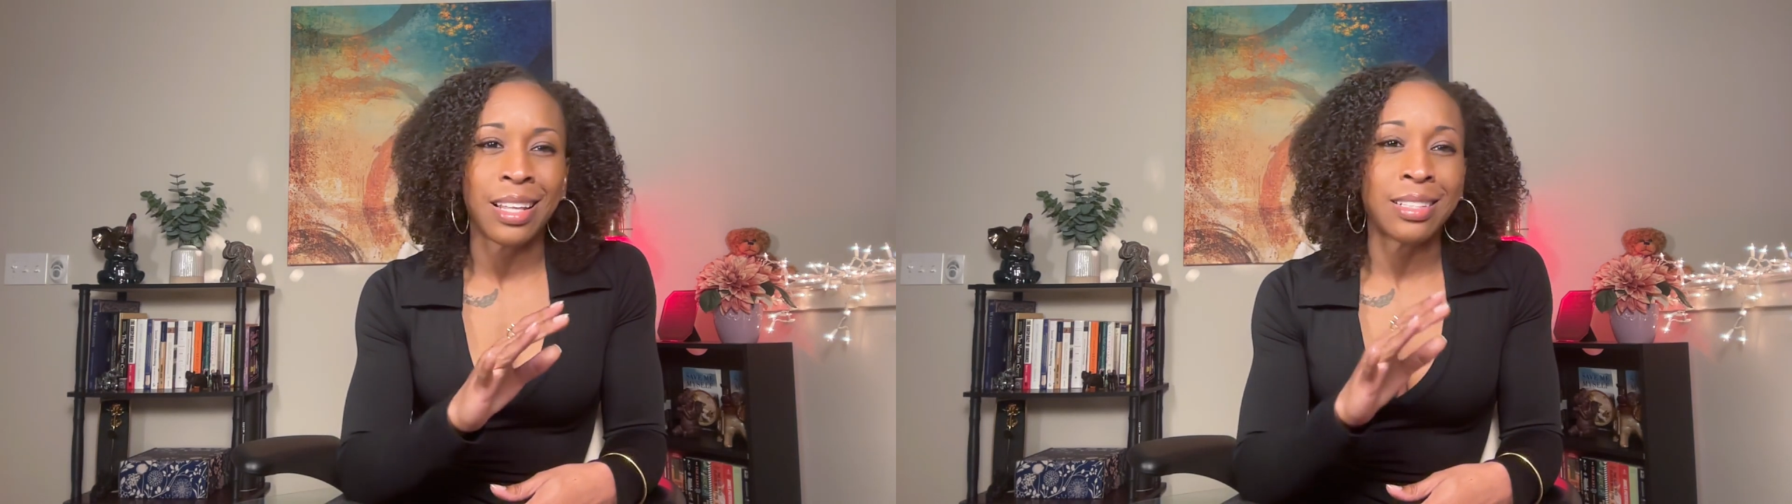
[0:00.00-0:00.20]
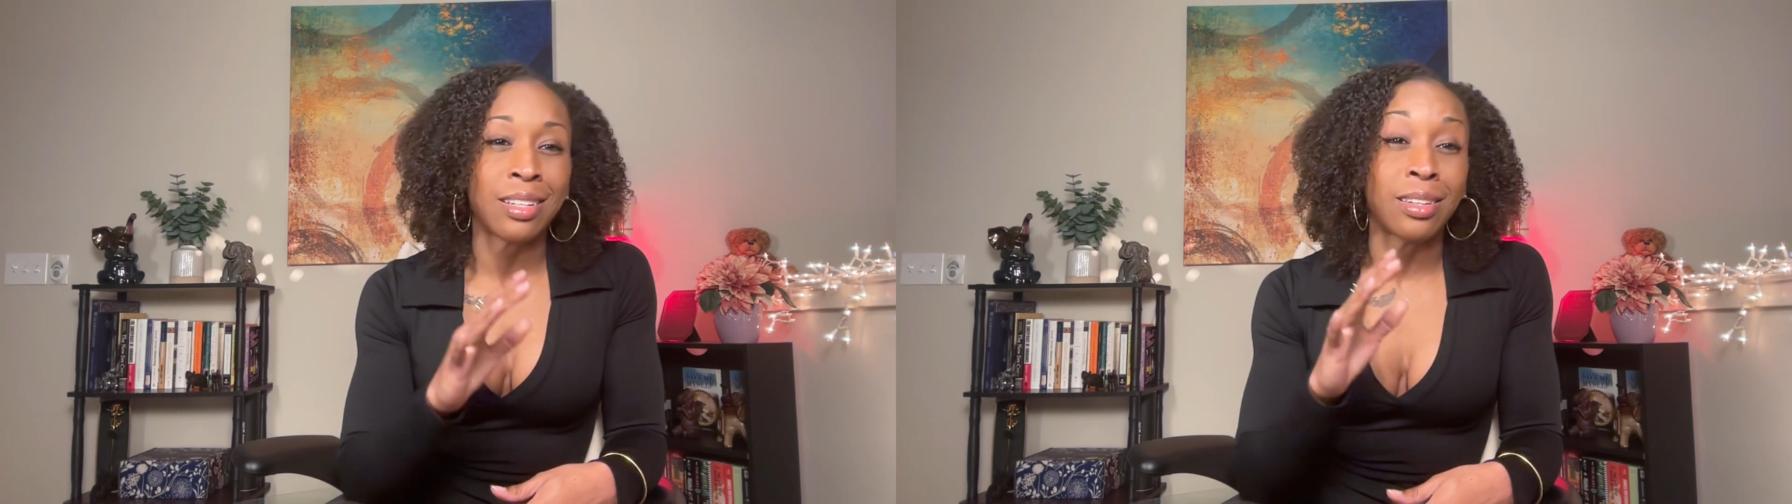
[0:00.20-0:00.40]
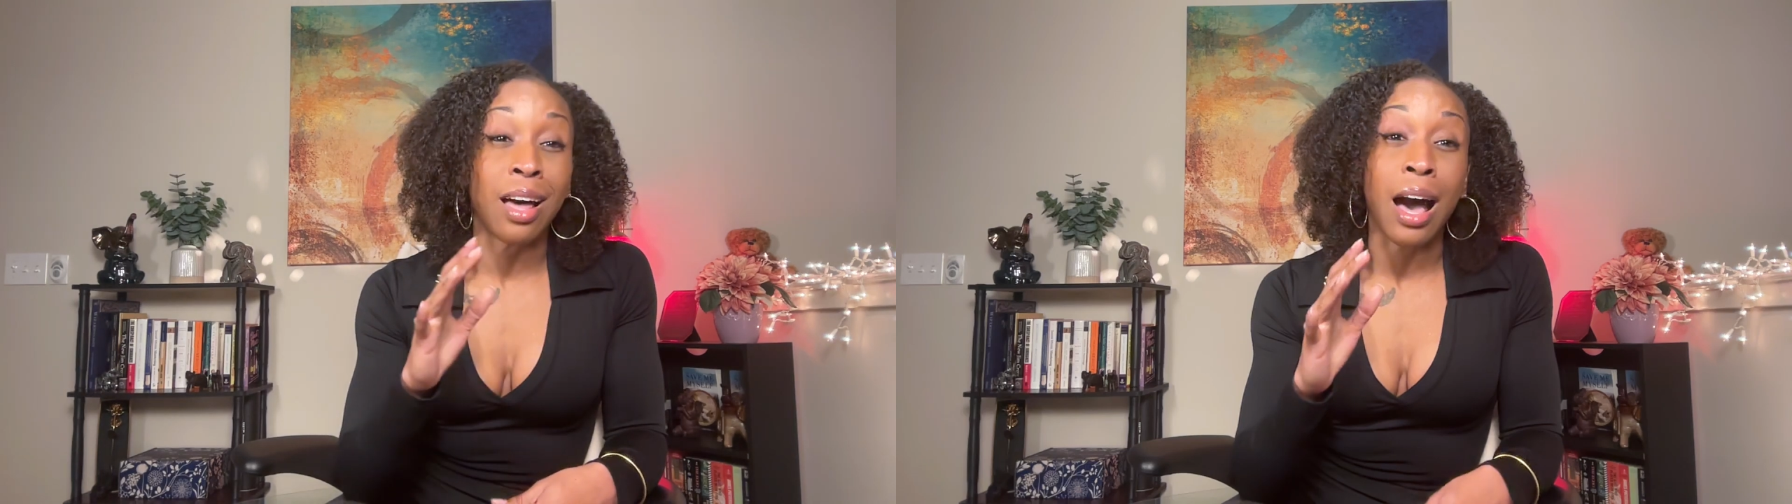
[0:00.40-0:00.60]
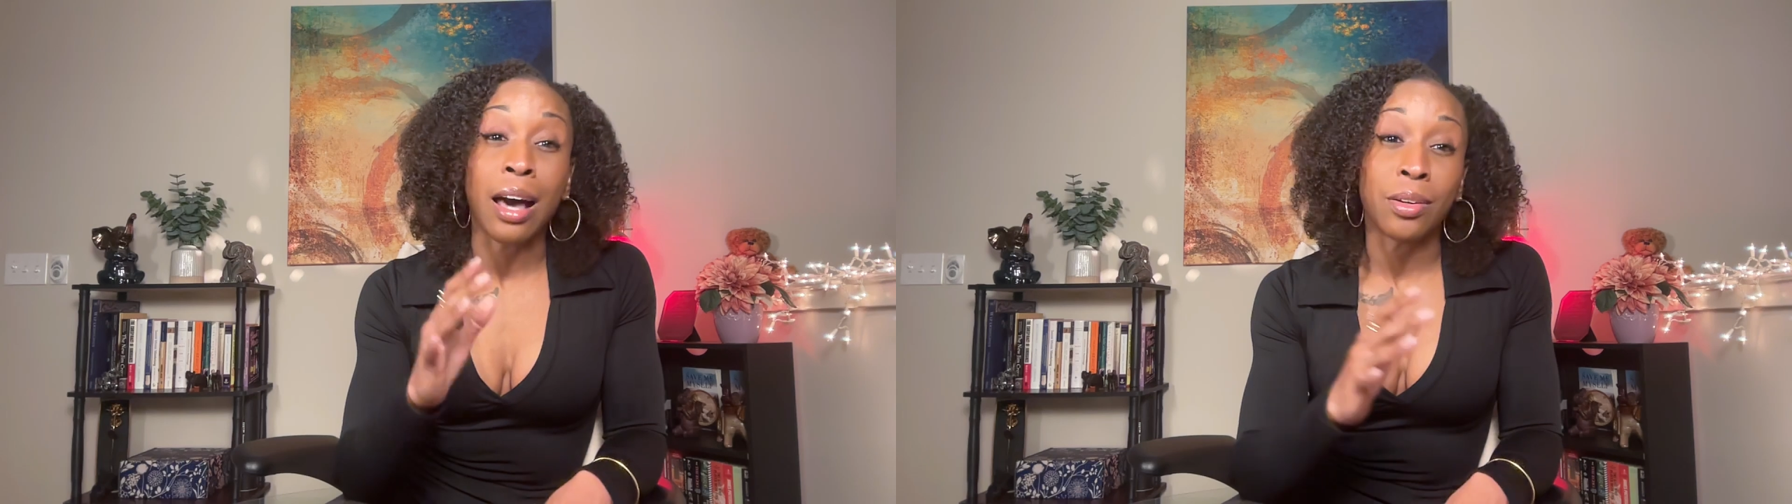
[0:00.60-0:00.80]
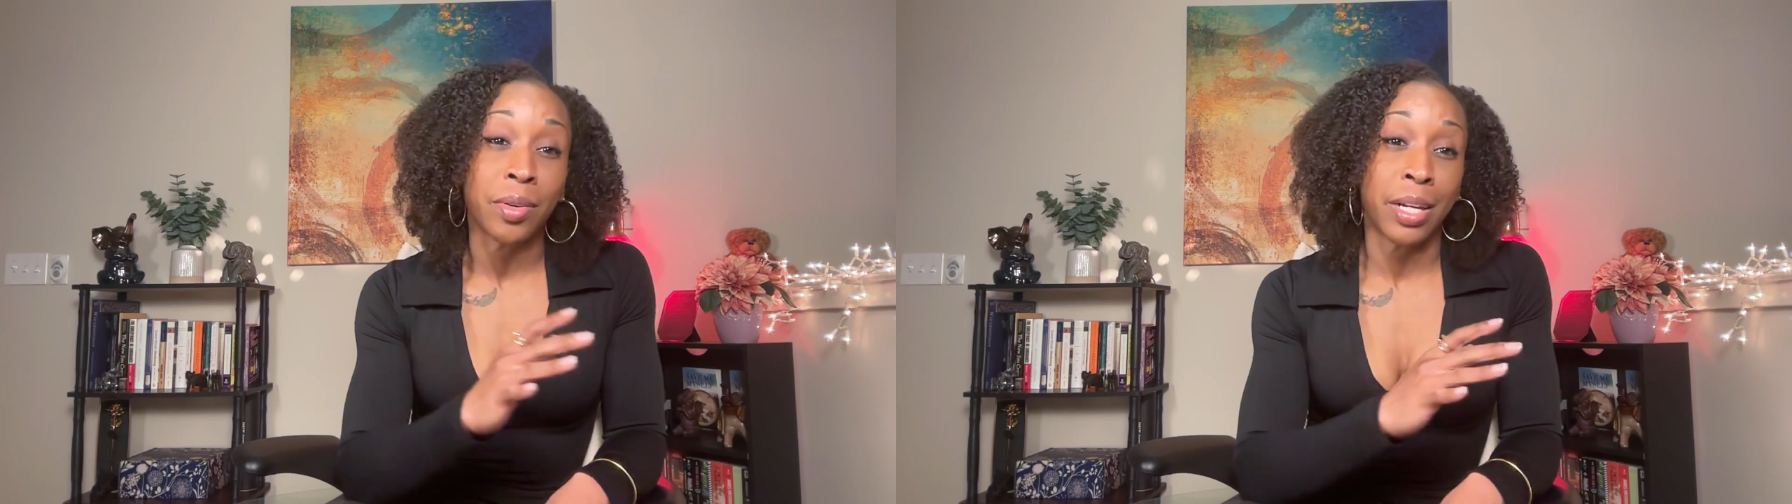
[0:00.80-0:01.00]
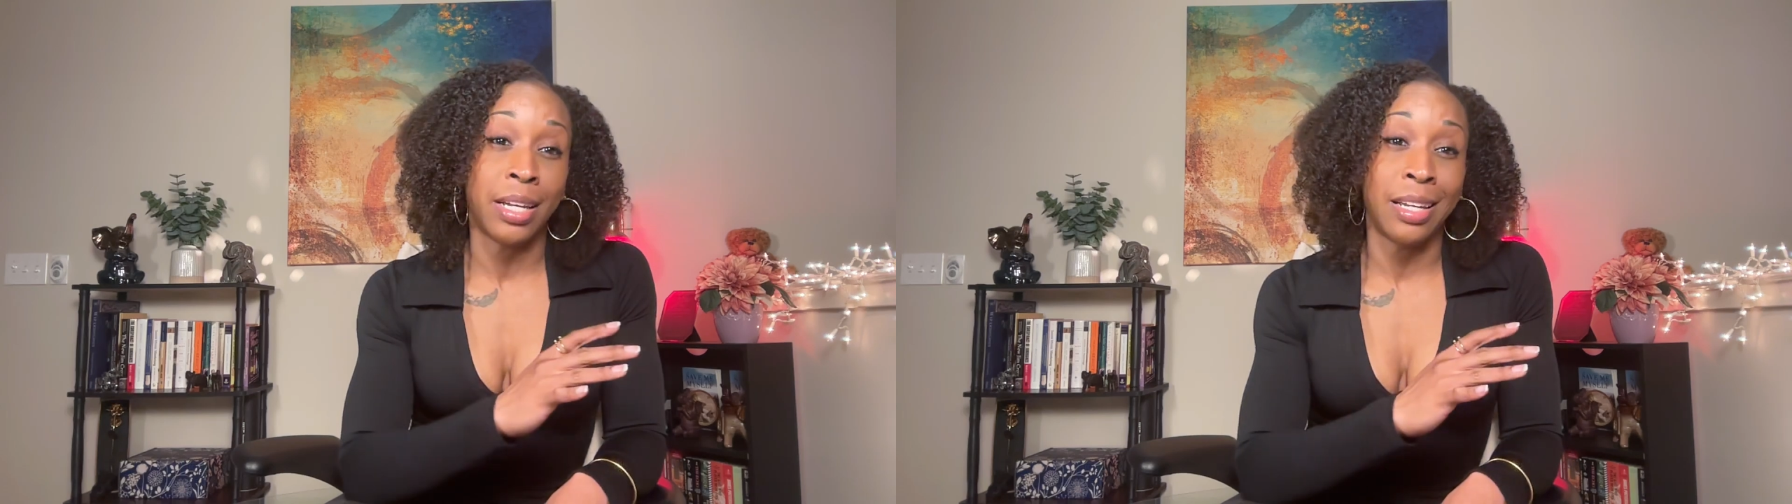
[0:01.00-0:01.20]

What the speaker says: that's a lottery.